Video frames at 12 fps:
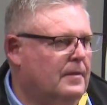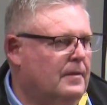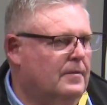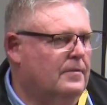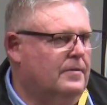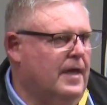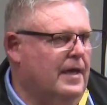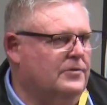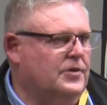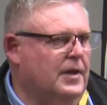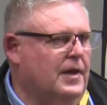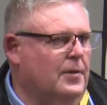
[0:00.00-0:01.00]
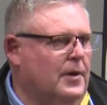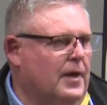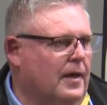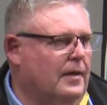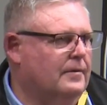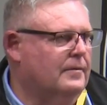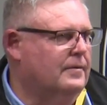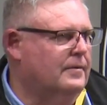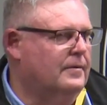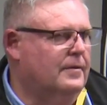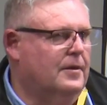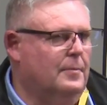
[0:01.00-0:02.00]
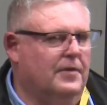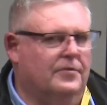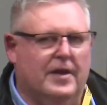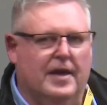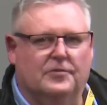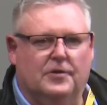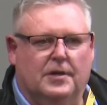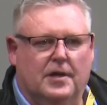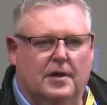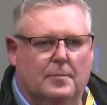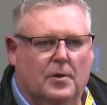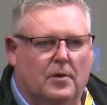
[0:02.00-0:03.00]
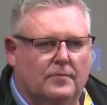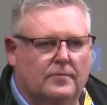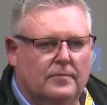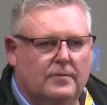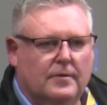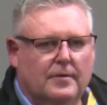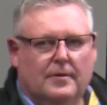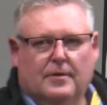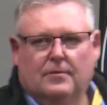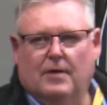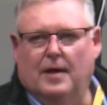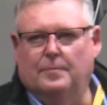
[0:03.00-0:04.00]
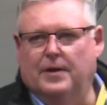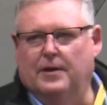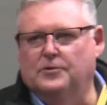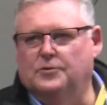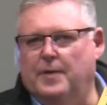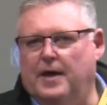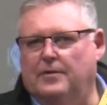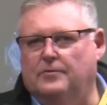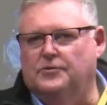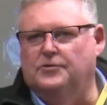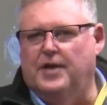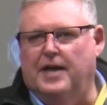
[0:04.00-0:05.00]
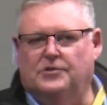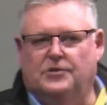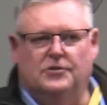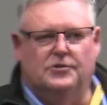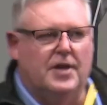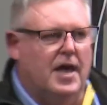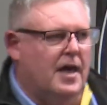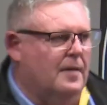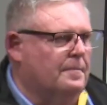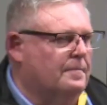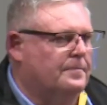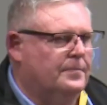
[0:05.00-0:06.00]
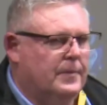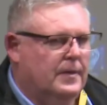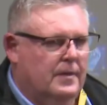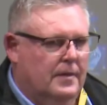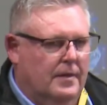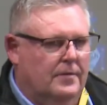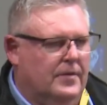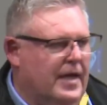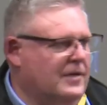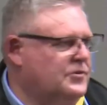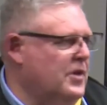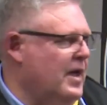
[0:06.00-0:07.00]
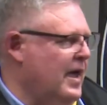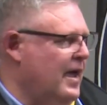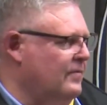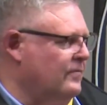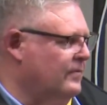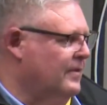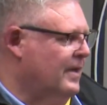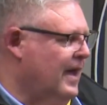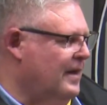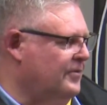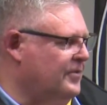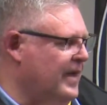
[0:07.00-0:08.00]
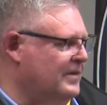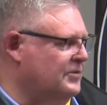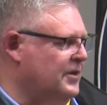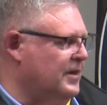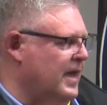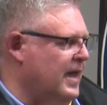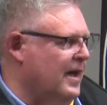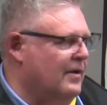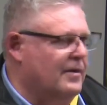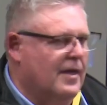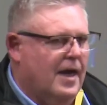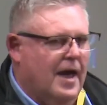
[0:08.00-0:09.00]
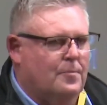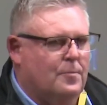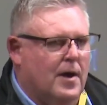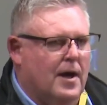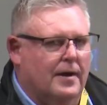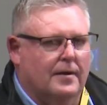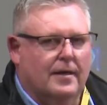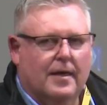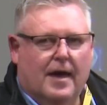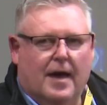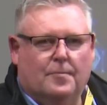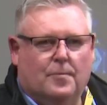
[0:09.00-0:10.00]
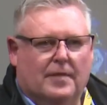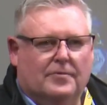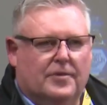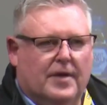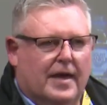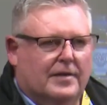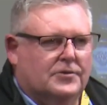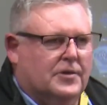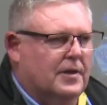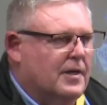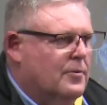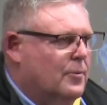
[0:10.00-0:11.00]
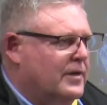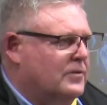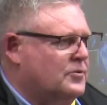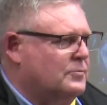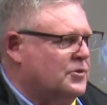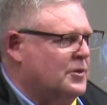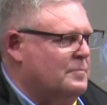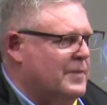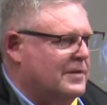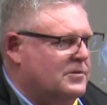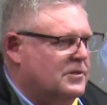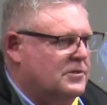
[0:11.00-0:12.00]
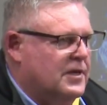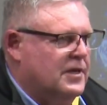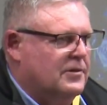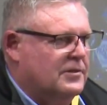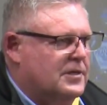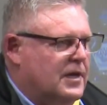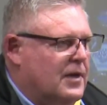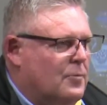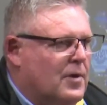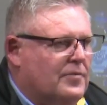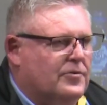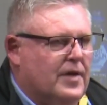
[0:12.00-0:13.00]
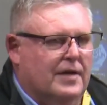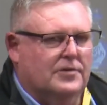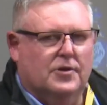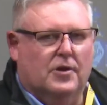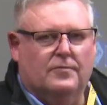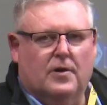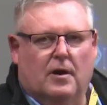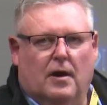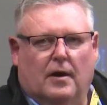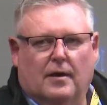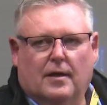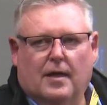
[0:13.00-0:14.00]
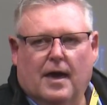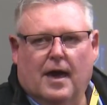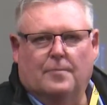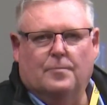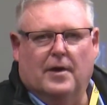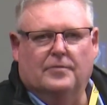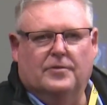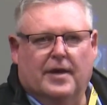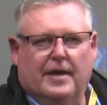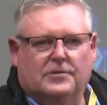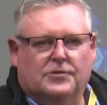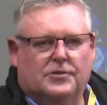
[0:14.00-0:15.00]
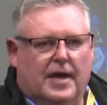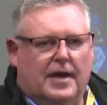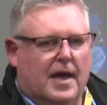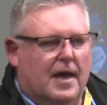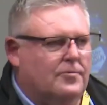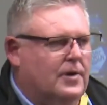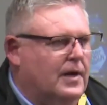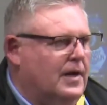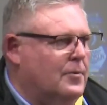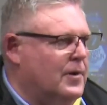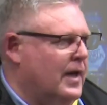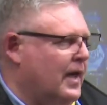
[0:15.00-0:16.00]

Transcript: 1,000 anywhere. Give me 1,000 to kick them off. Great pair of Spangles. 1,000 to start them. 1,000 I have. At 1,000 now. At 1. At 1,000. We got some cheap budgies here, I tell you. 1,000 I've got. At 1,000, take 100 anywhere.